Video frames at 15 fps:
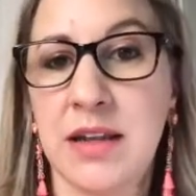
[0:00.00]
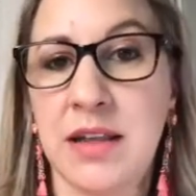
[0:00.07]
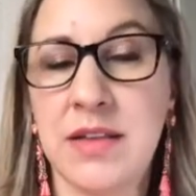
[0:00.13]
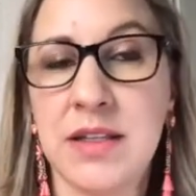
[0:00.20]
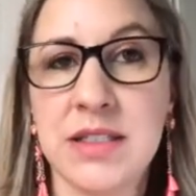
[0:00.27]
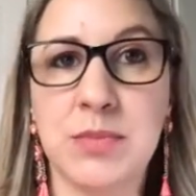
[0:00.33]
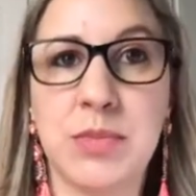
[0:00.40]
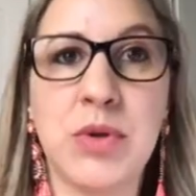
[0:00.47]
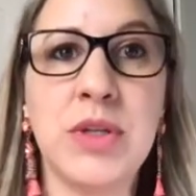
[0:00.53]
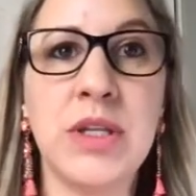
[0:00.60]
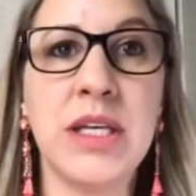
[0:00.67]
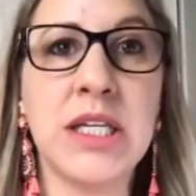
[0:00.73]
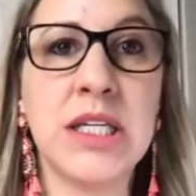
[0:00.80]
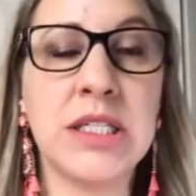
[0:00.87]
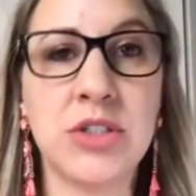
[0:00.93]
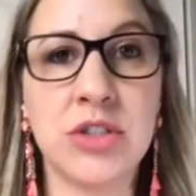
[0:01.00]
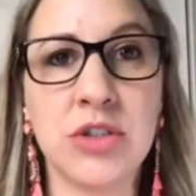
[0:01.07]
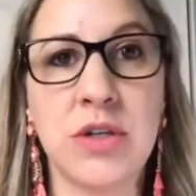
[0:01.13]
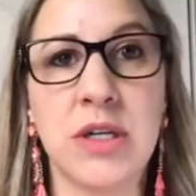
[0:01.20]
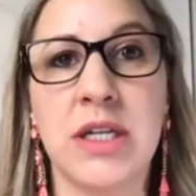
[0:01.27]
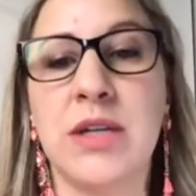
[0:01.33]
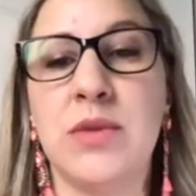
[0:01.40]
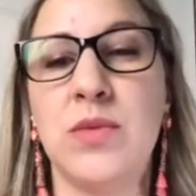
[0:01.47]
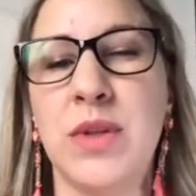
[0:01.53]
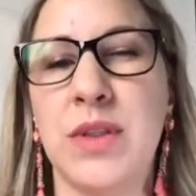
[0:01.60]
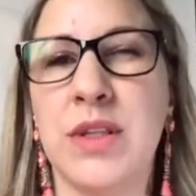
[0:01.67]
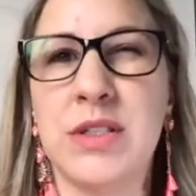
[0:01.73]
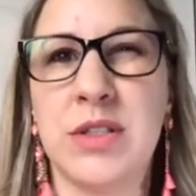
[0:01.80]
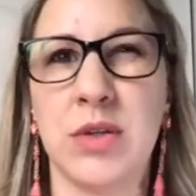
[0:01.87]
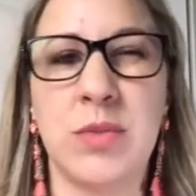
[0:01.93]
And that's pulling and integrating with
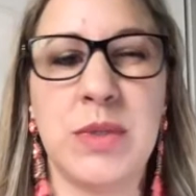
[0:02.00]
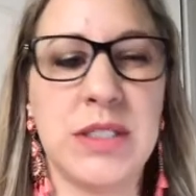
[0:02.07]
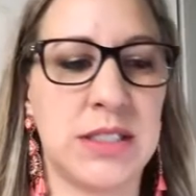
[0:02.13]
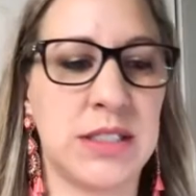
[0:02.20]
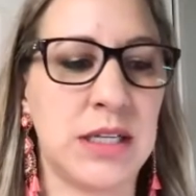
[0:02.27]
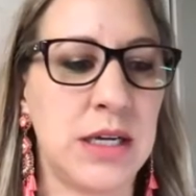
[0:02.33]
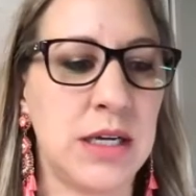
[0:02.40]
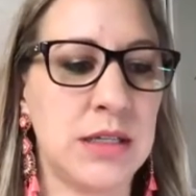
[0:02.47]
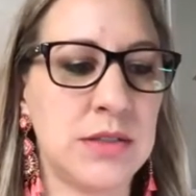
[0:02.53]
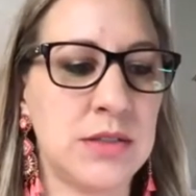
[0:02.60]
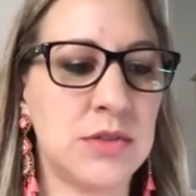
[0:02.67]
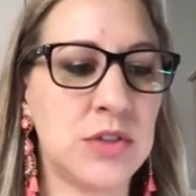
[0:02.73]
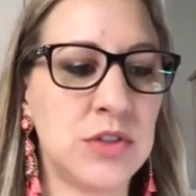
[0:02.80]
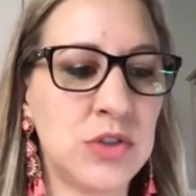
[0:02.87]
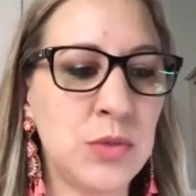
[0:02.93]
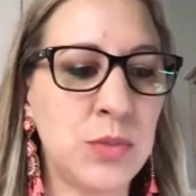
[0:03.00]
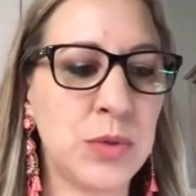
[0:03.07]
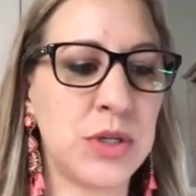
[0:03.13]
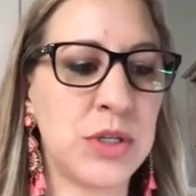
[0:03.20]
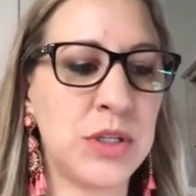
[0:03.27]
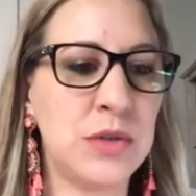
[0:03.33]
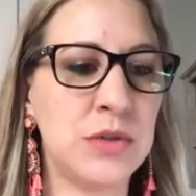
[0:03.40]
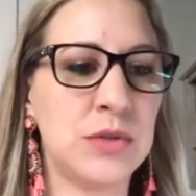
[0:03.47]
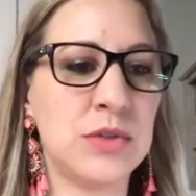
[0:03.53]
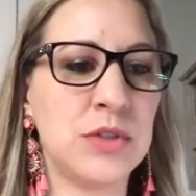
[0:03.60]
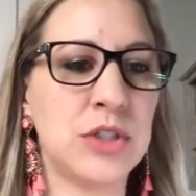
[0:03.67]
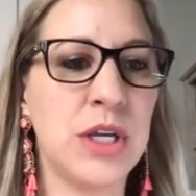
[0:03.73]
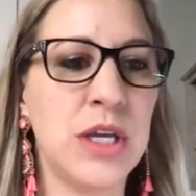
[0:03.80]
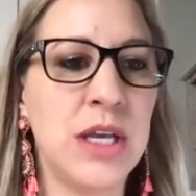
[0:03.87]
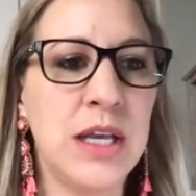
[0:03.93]
Adobe Stock. So super
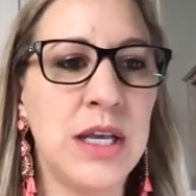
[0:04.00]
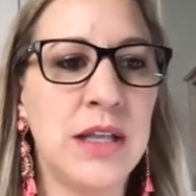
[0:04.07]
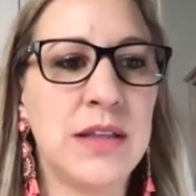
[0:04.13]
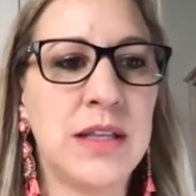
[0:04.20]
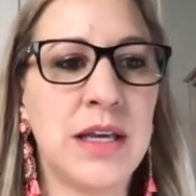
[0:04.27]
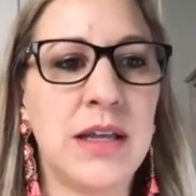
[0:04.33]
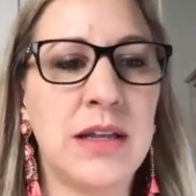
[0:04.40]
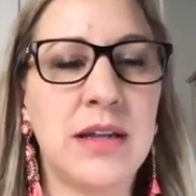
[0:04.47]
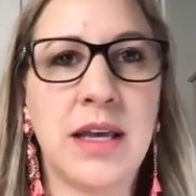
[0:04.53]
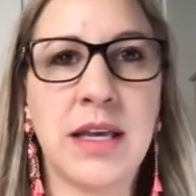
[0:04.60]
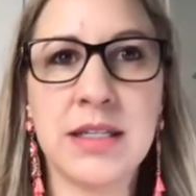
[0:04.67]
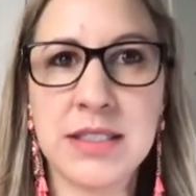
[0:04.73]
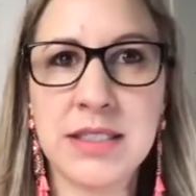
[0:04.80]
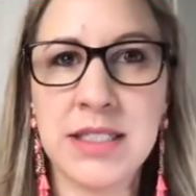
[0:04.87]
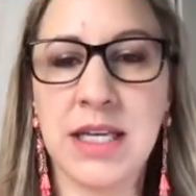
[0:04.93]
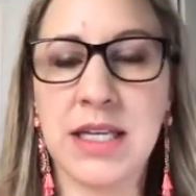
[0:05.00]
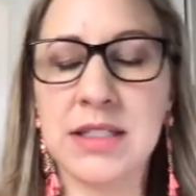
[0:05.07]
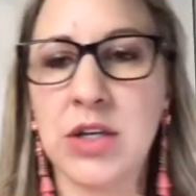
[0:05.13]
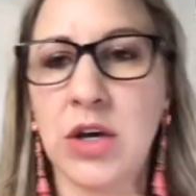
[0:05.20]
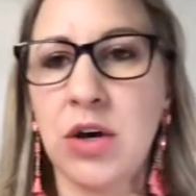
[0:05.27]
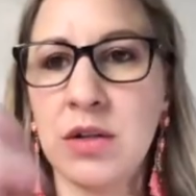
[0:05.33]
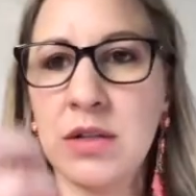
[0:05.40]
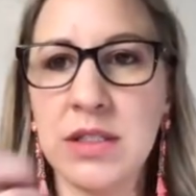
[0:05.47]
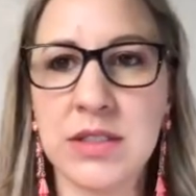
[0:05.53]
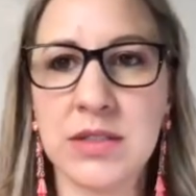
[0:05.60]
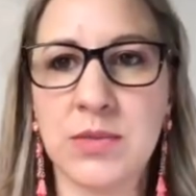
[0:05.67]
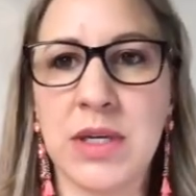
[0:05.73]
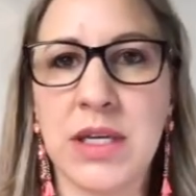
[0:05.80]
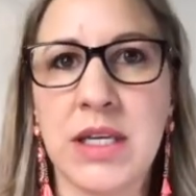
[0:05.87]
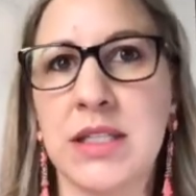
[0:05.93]
huge that XD has all these
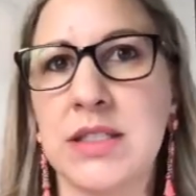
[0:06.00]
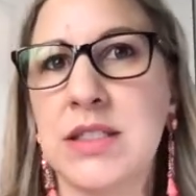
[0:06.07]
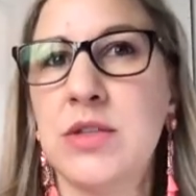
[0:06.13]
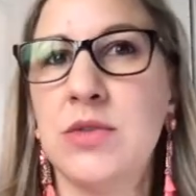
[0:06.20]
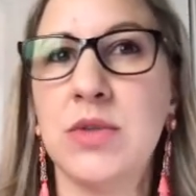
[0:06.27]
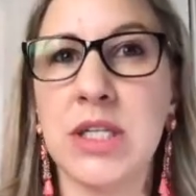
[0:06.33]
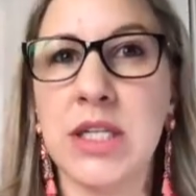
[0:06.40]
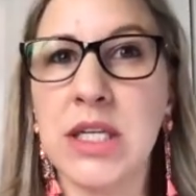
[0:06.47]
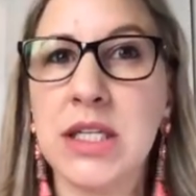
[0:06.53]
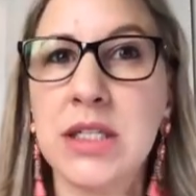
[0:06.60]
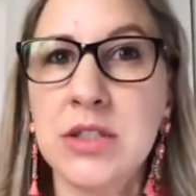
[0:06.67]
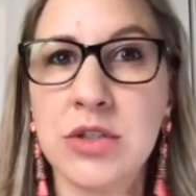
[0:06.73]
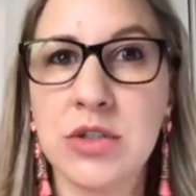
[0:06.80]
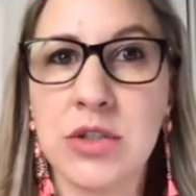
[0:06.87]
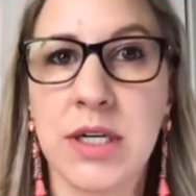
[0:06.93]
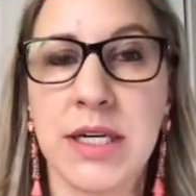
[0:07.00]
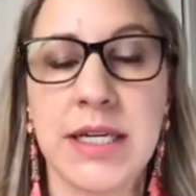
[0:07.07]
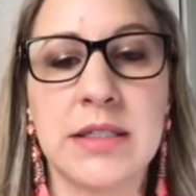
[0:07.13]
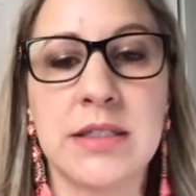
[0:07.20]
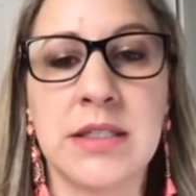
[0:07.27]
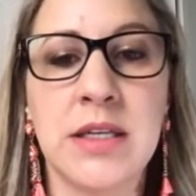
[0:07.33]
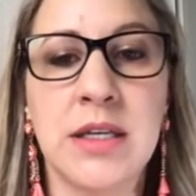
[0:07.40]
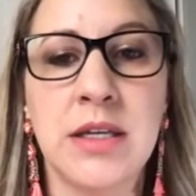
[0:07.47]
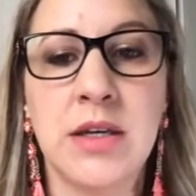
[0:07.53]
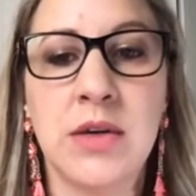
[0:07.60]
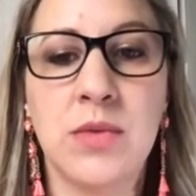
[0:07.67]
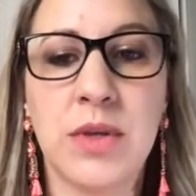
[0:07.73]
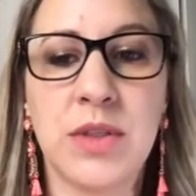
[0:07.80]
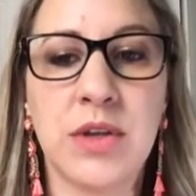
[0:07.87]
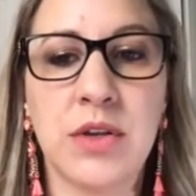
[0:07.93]
ways that you can integrate
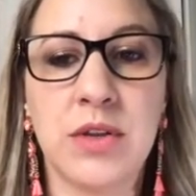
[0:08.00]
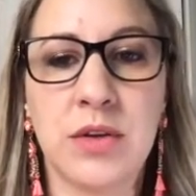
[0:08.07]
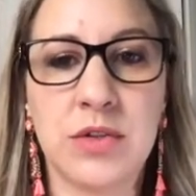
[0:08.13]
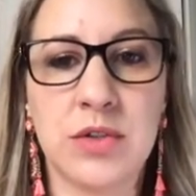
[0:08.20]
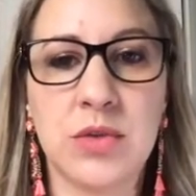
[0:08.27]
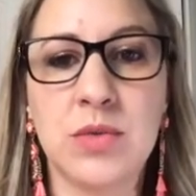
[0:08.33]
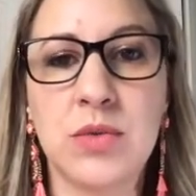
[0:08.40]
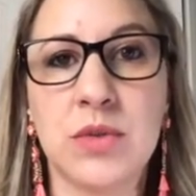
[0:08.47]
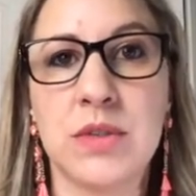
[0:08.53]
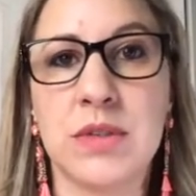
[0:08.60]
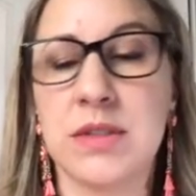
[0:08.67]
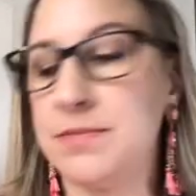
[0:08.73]
with other tools.